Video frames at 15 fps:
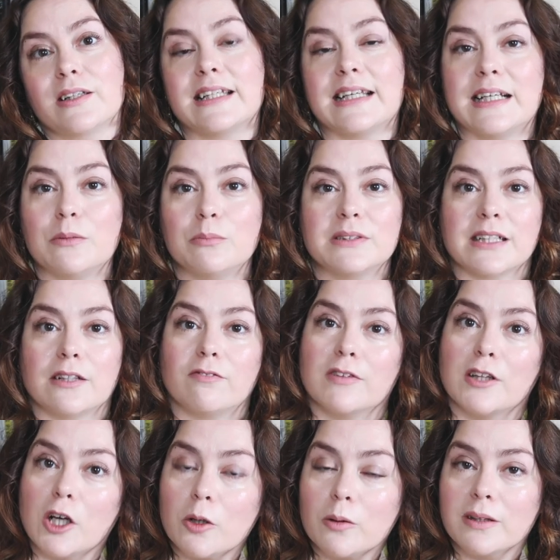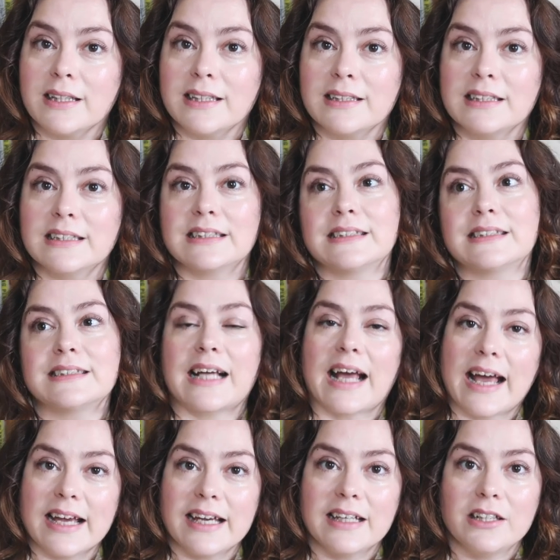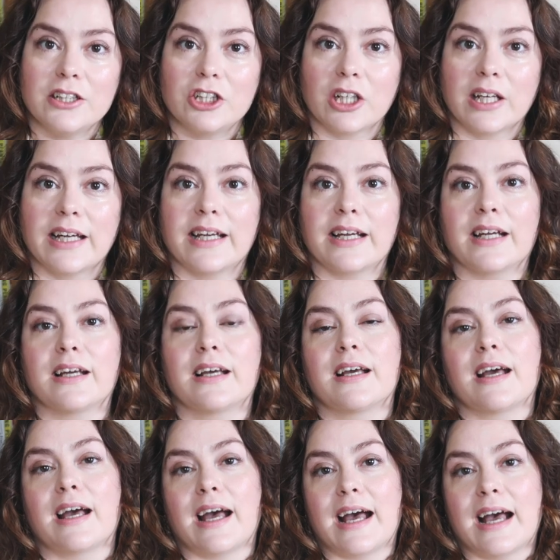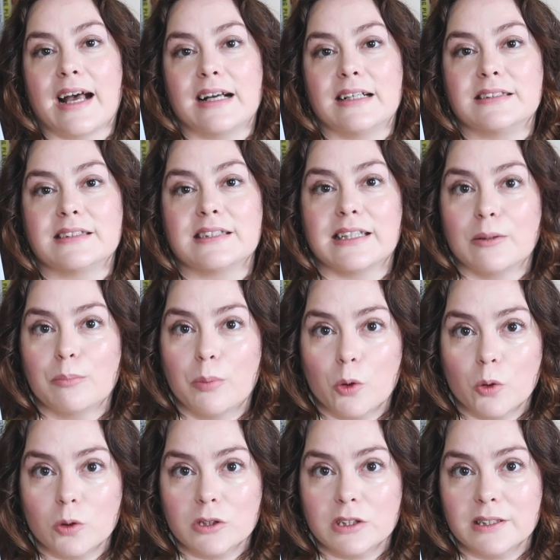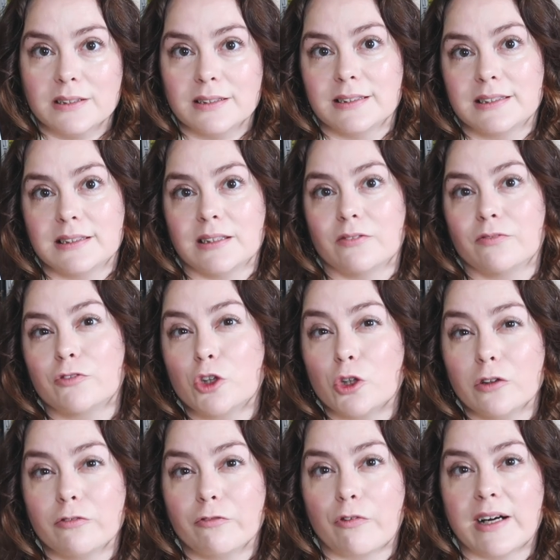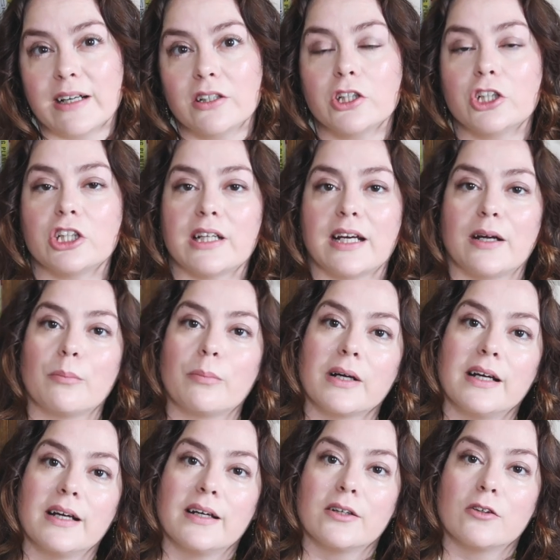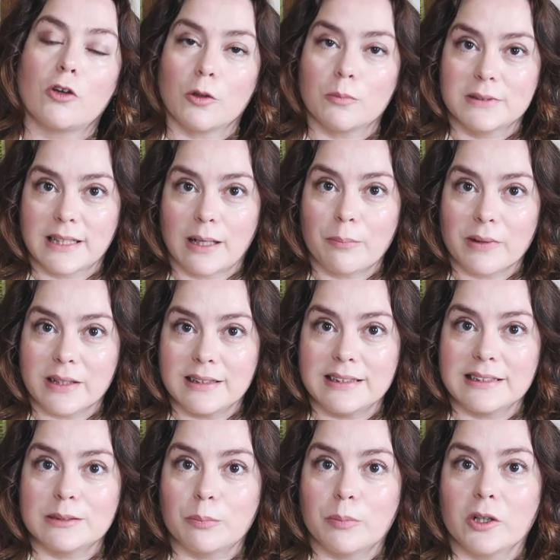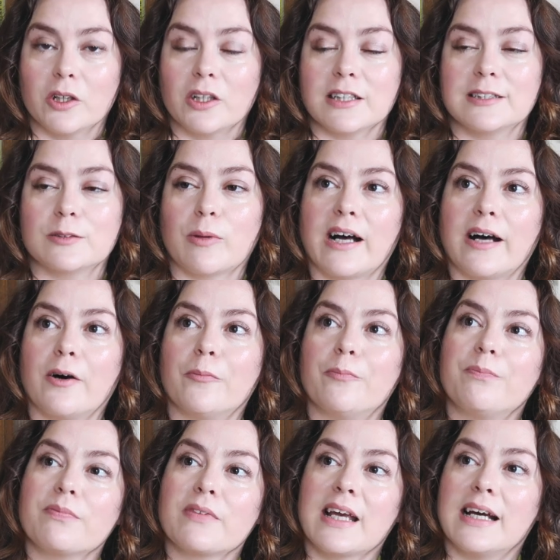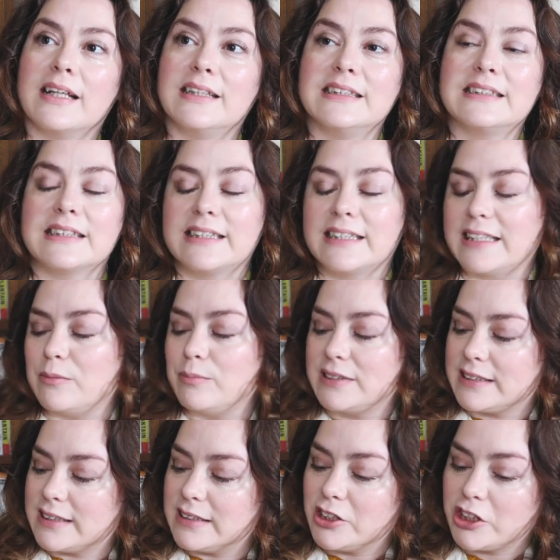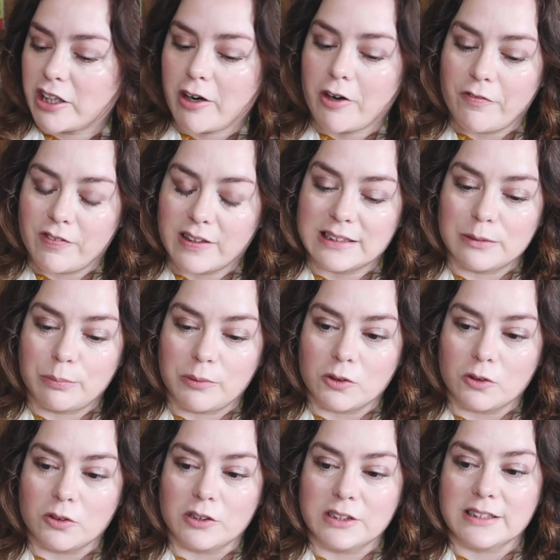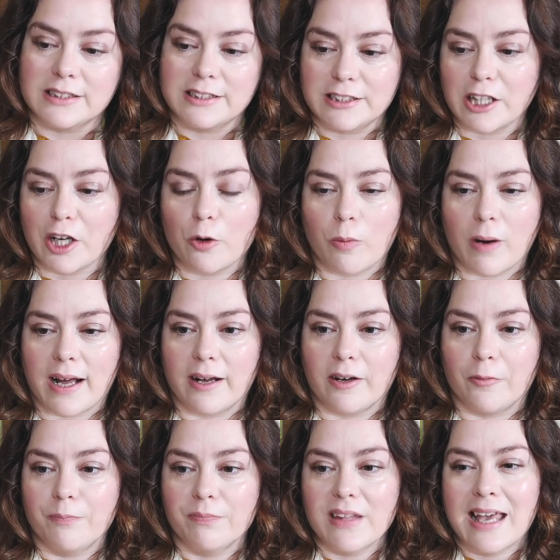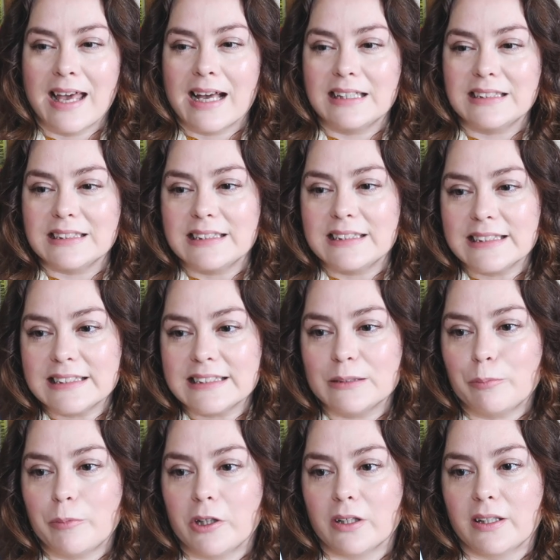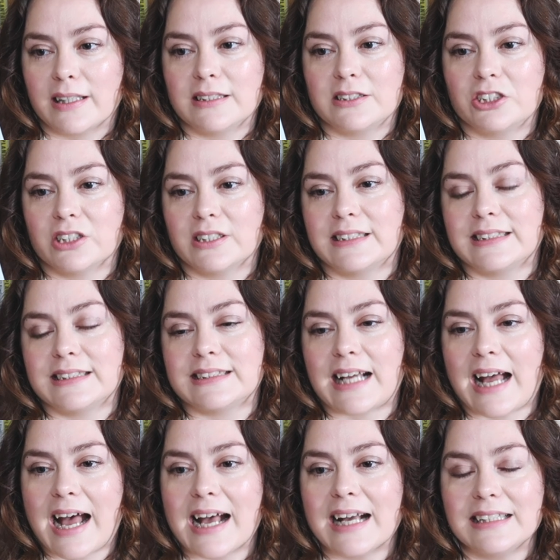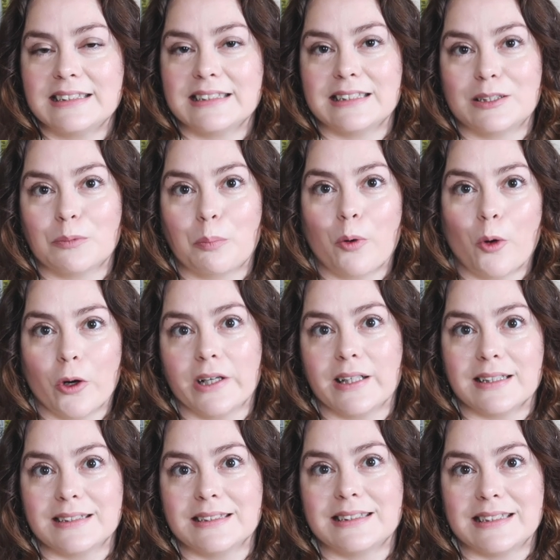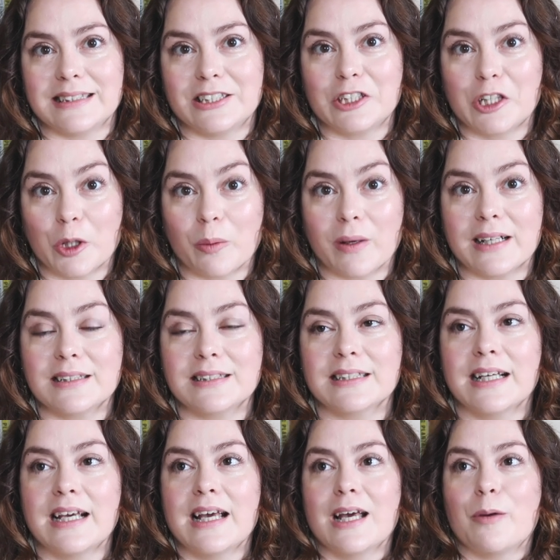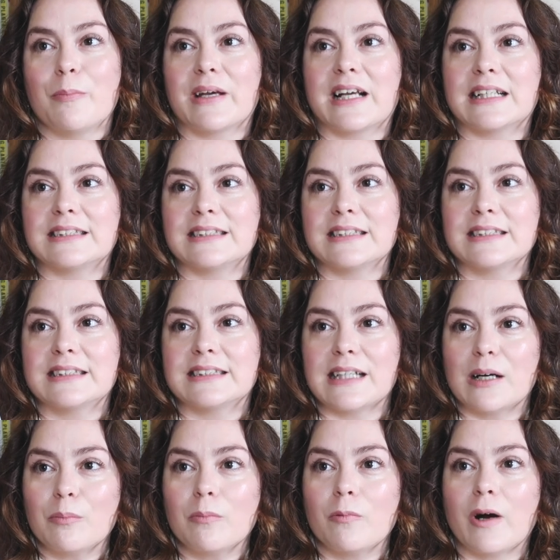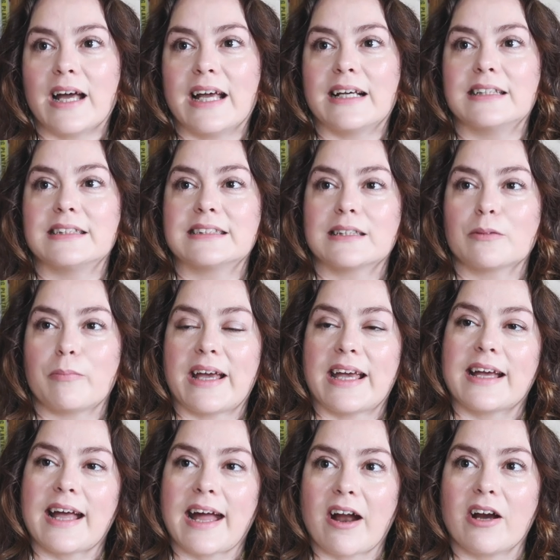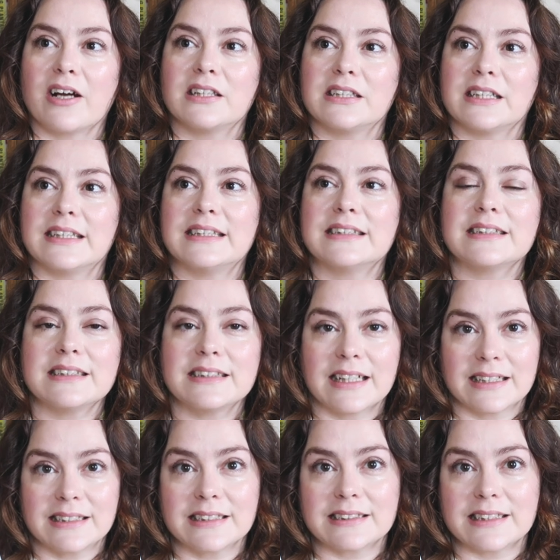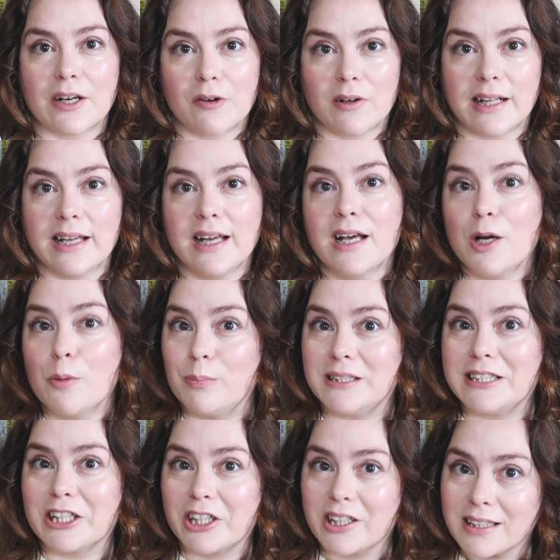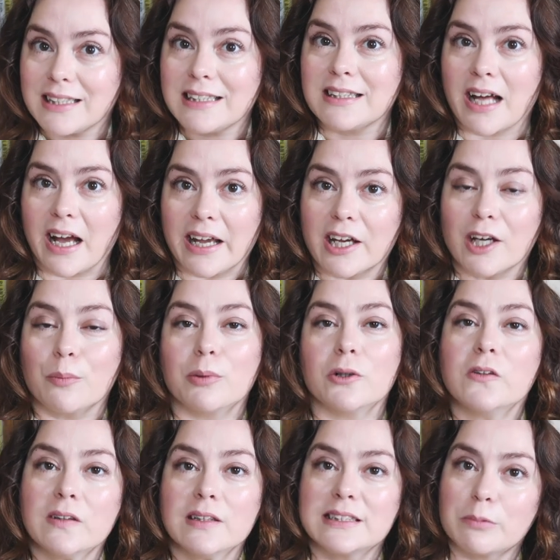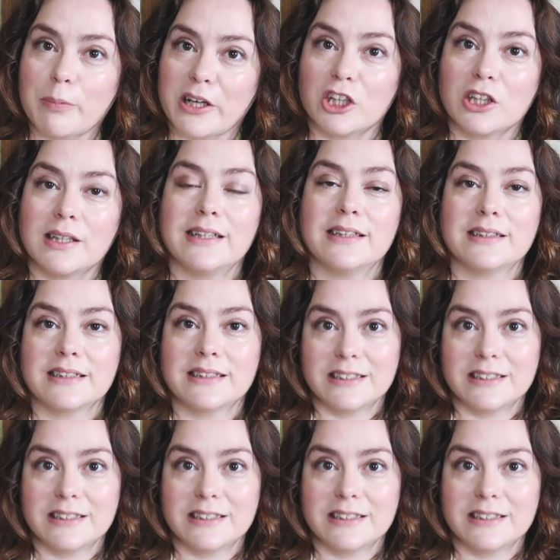themes of loneliness, aging, and the importance of true friendship crops up in this book as well. And these are themes that Sheriff explores so well. And in this book, there's just this added poignancy to it, because in some ways, the main character isn't necessarily particularly likable, especially at the